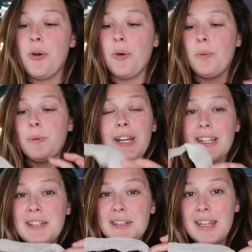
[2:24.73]
we're
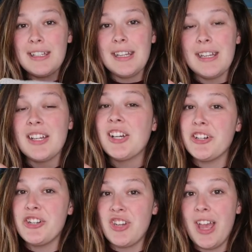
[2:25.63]
gonna send in
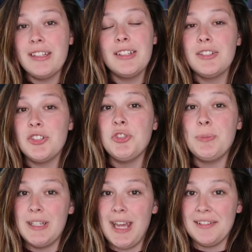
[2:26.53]
her shed to
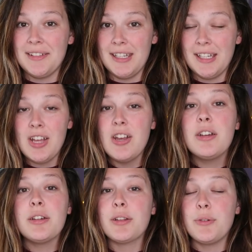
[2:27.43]
be tested.
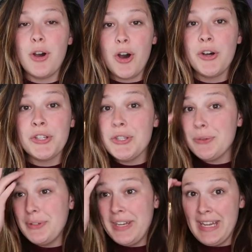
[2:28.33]
So all
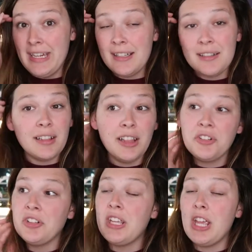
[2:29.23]
you need is
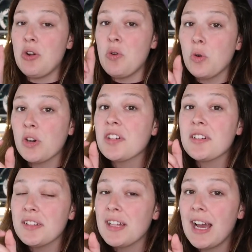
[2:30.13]
literally a
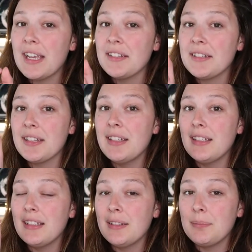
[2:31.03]
quarter size
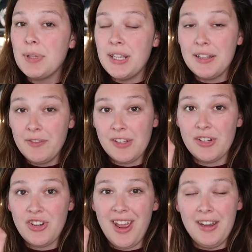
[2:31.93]
piece of their
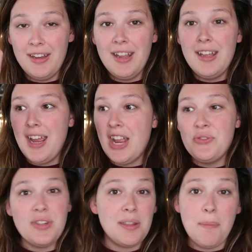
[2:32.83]
shed, and
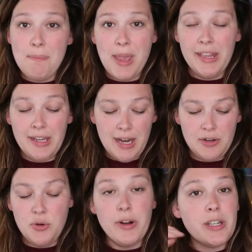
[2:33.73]
you just mail it
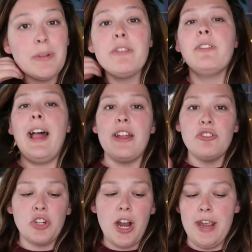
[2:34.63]
in. You want it to be flat
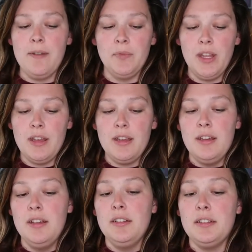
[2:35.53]
and dry.
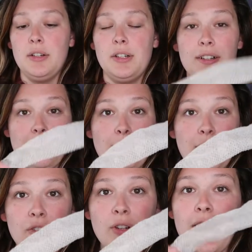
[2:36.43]
So hers is
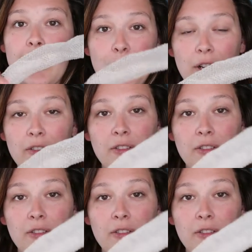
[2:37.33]
pretty dry, pretty